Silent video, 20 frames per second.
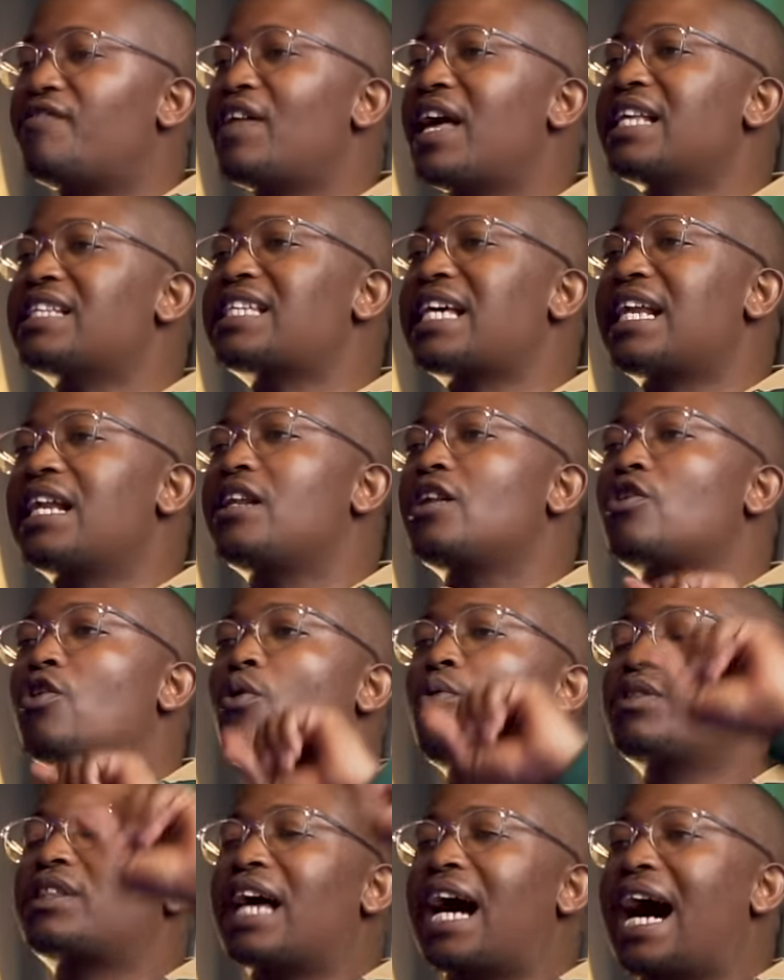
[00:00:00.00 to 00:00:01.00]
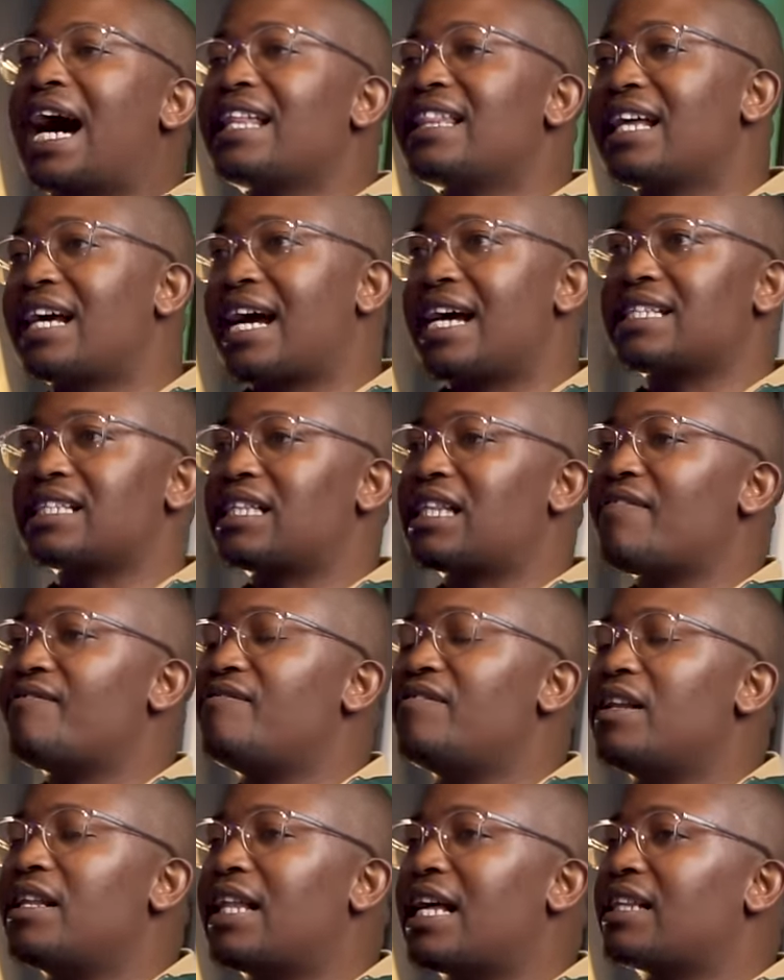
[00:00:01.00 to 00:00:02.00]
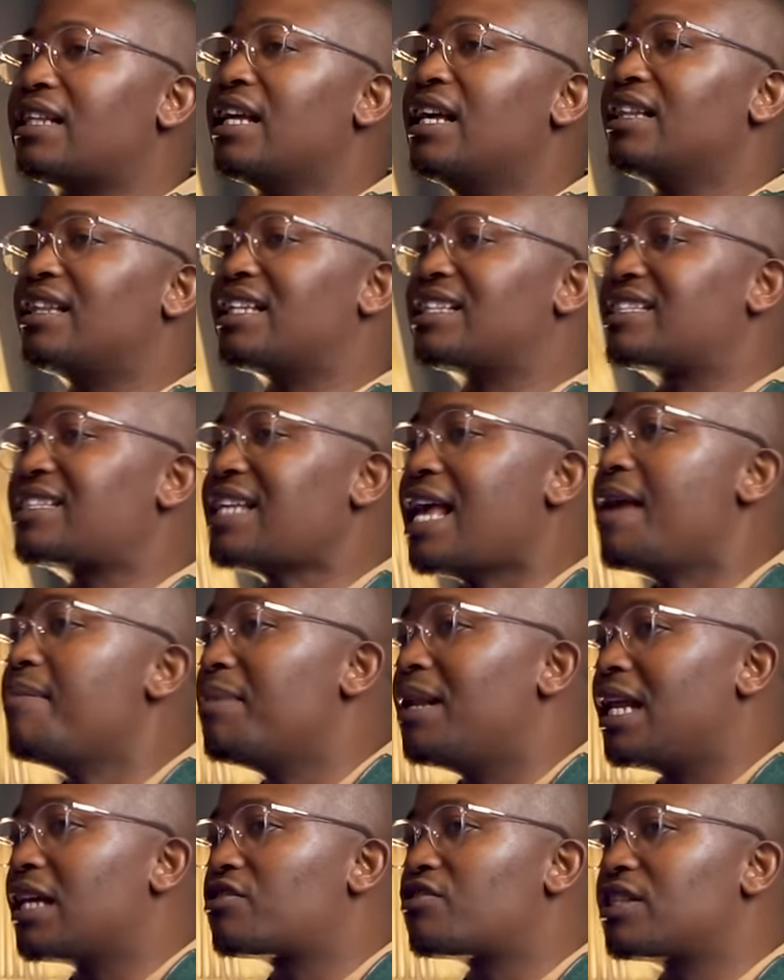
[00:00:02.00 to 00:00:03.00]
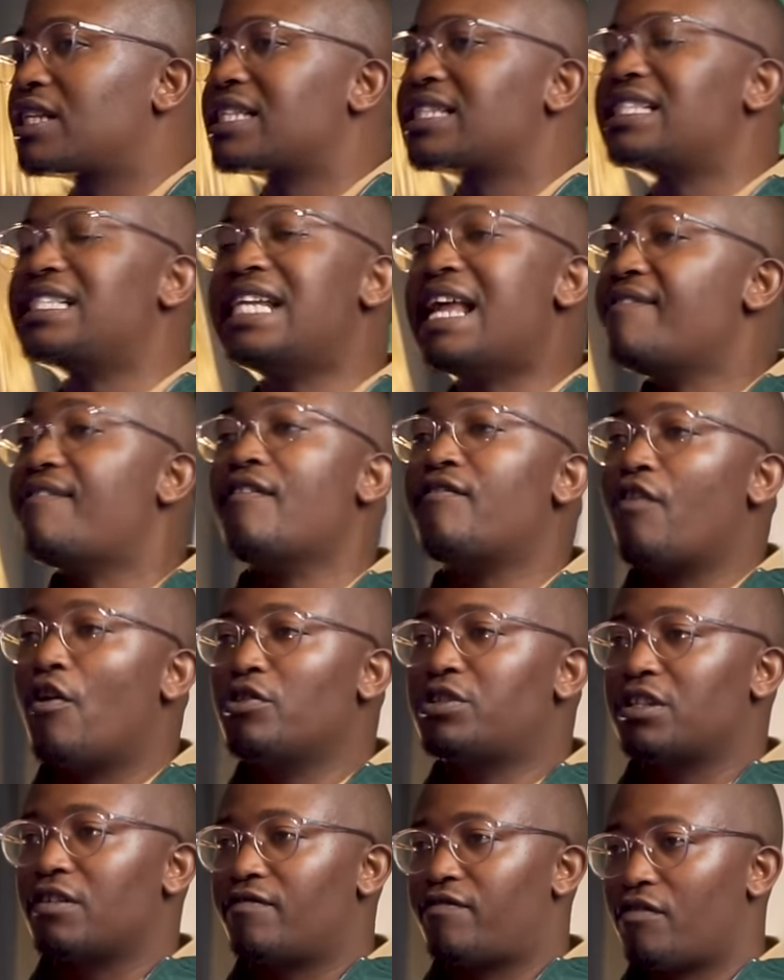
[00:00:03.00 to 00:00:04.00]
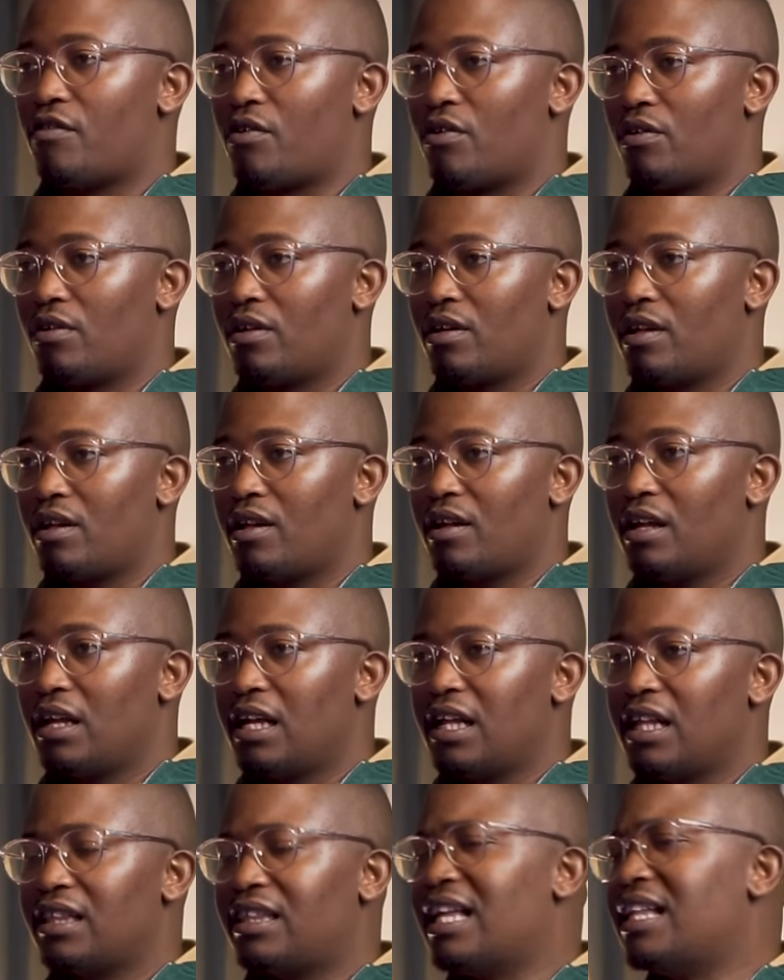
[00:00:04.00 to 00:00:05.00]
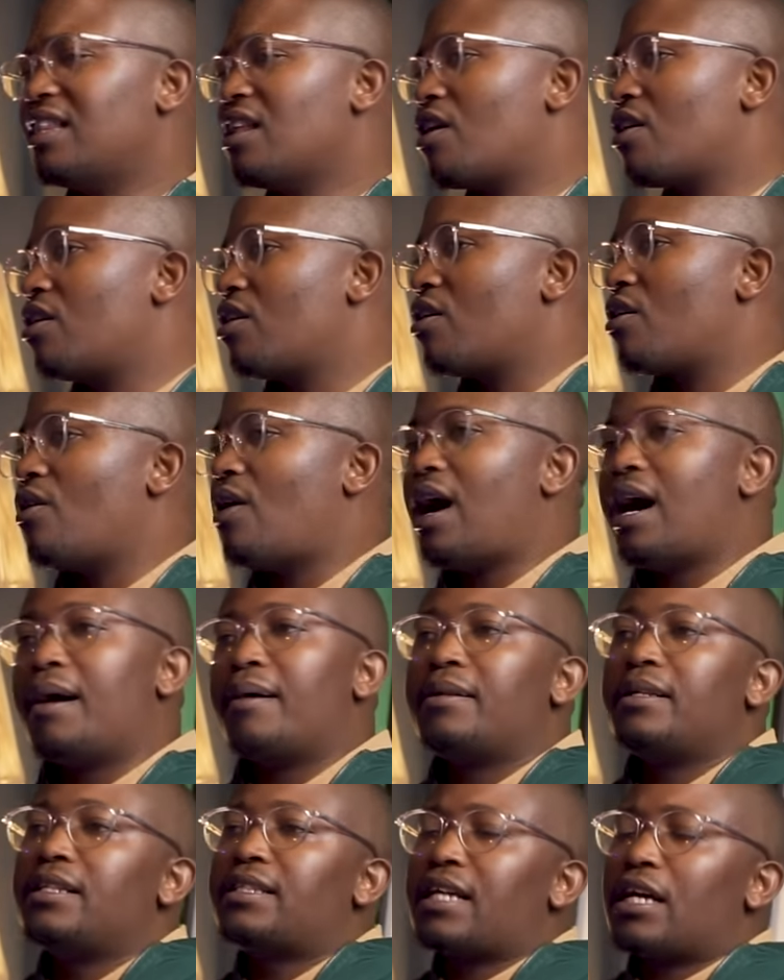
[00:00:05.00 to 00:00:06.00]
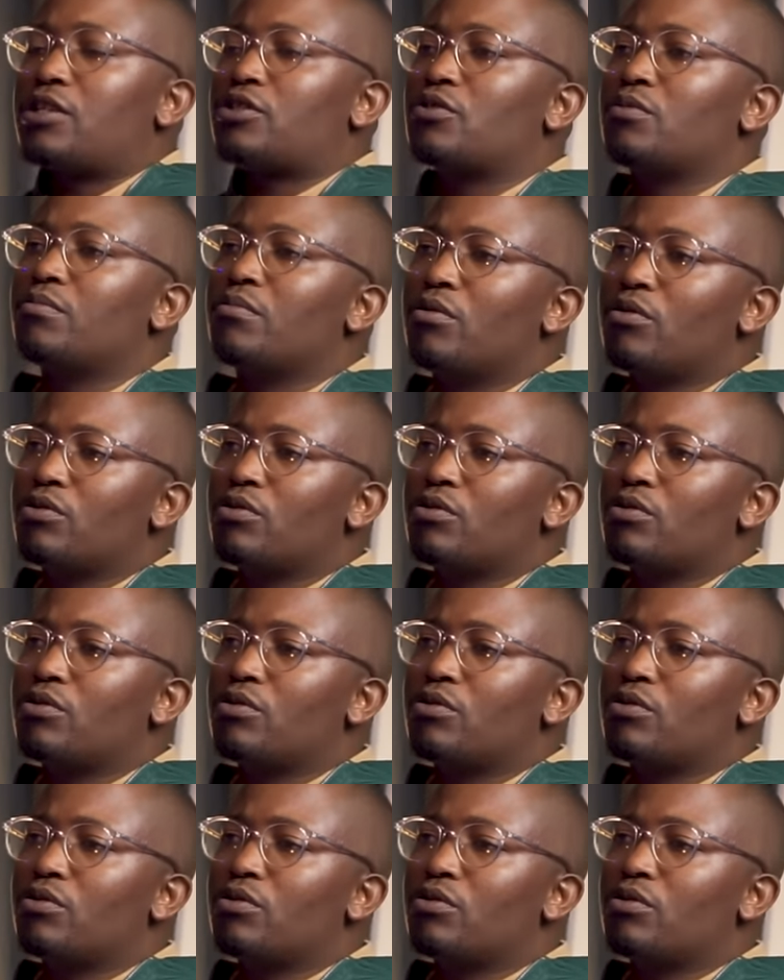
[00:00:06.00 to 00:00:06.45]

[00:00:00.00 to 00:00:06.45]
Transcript: if they suddenly go with the other guys that the same electorate has never voted for, then they're gonna go, Nita Isumbu